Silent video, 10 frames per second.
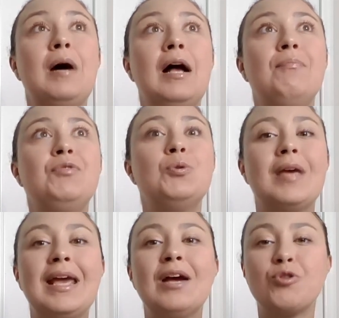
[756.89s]
but you
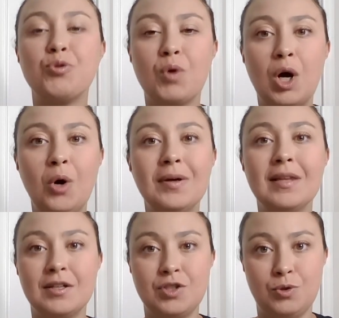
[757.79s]
can't grow
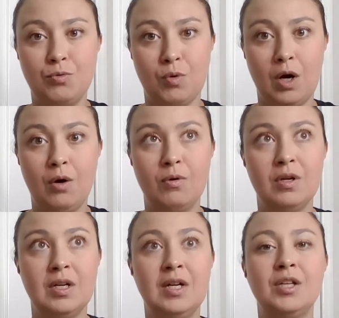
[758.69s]
unless you
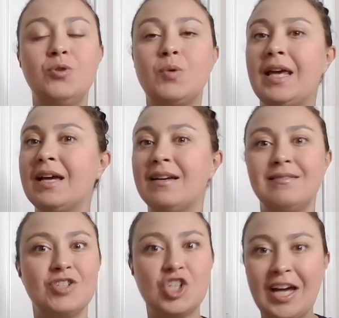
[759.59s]
grow. You can't
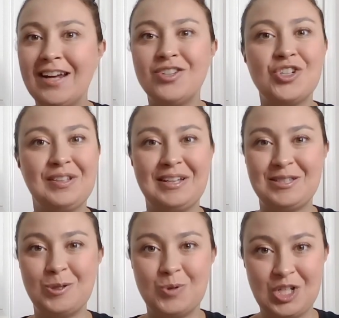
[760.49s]
change
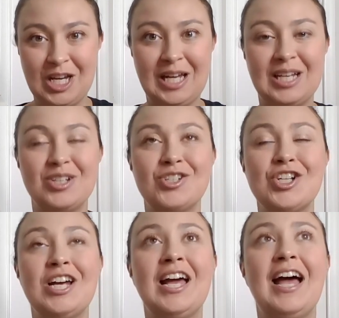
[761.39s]
unless you
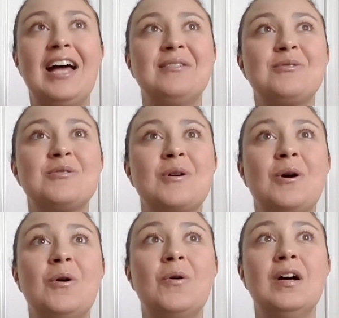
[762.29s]
change. And
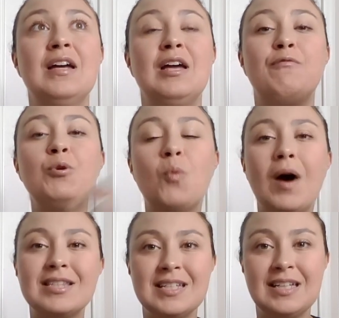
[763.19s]
so if you
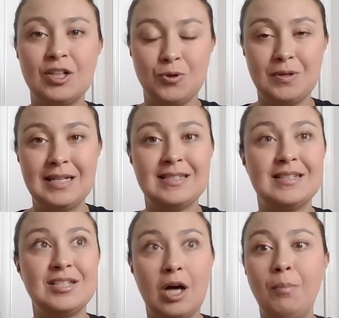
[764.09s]
want to increase
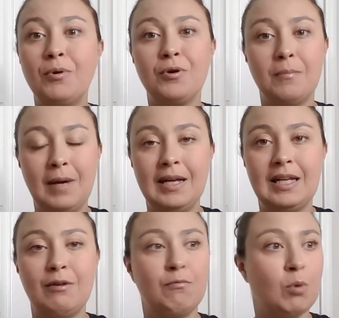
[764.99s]
and double your
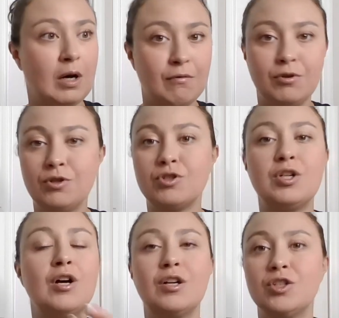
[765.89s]
money, wherever you're
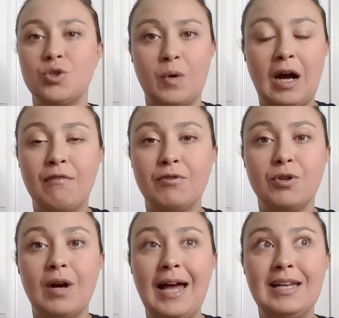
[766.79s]
starting to wherever
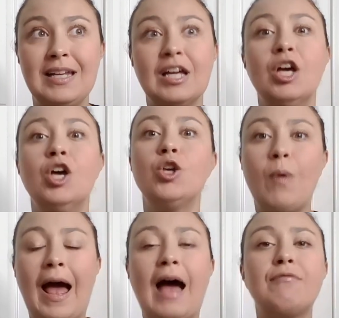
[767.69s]
you're ending,
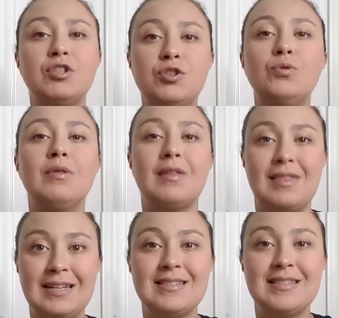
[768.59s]
you have to do the
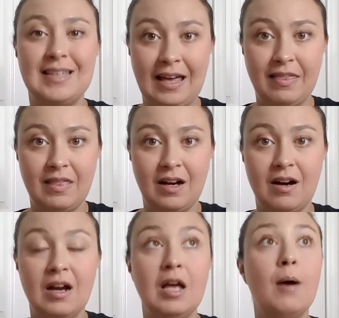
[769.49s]
things to get
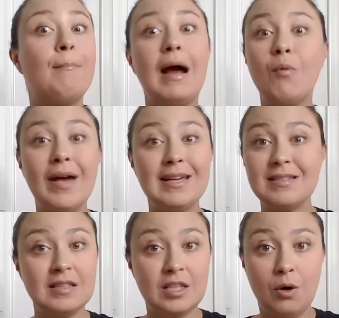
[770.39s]
there. My way
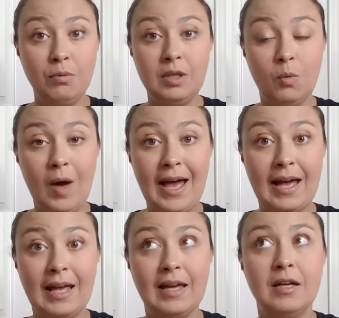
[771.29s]
isn't the only
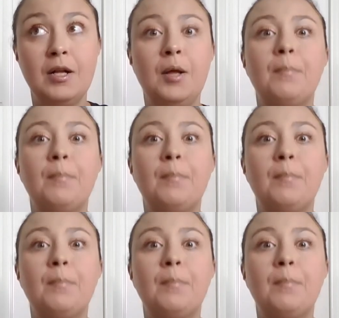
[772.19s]
way,